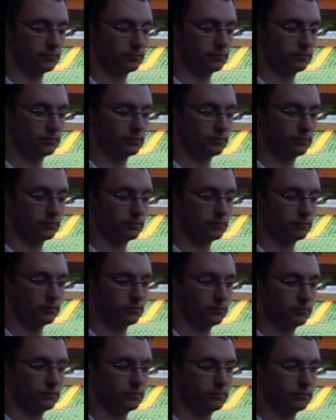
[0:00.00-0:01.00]

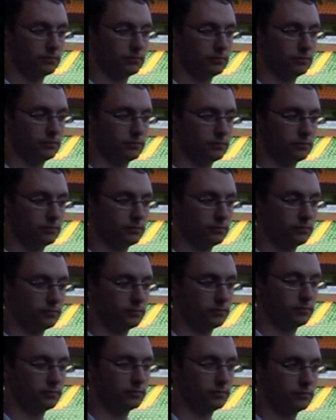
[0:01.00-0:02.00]

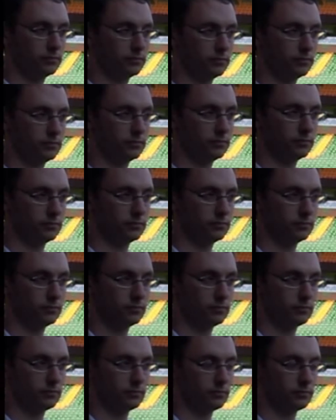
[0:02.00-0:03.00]

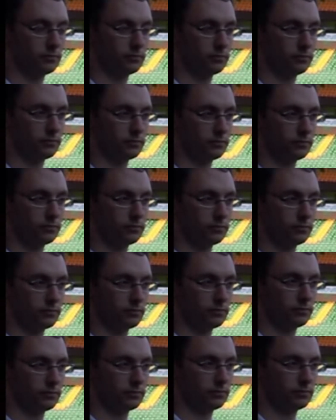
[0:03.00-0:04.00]

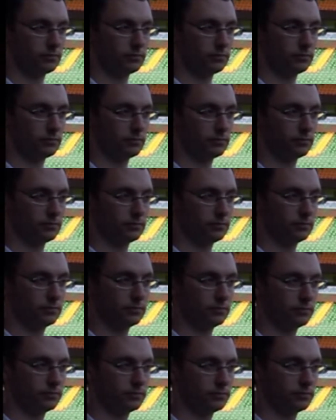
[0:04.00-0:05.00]

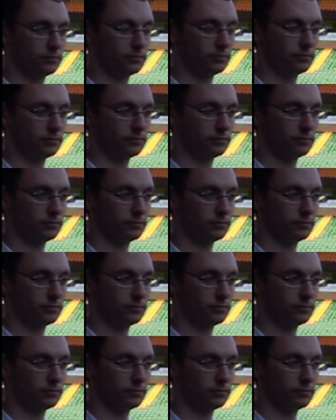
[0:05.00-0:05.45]
No words are spoken by the person on screen.